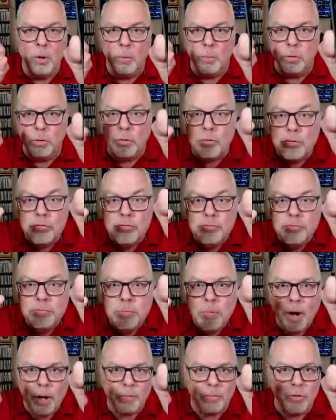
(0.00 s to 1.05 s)
boom,
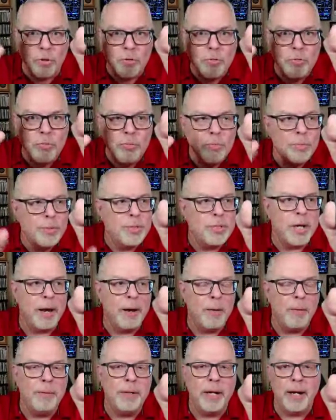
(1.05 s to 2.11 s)
boom
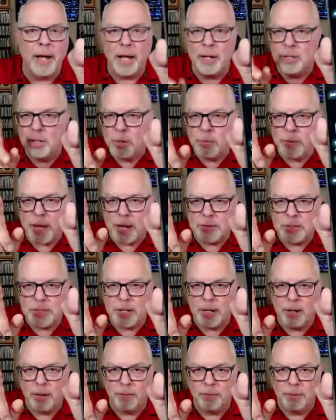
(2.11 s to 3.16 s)
sound. And I knew that
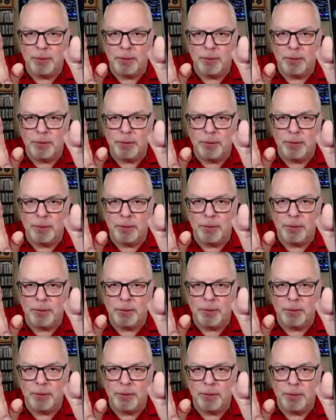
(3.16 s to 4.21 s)
sound.
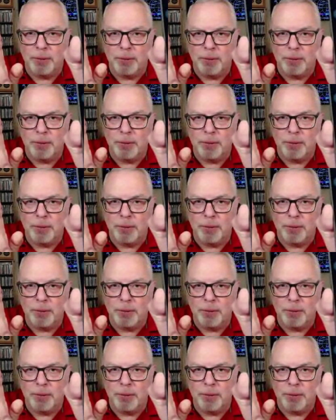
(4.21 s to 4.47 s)
He said, he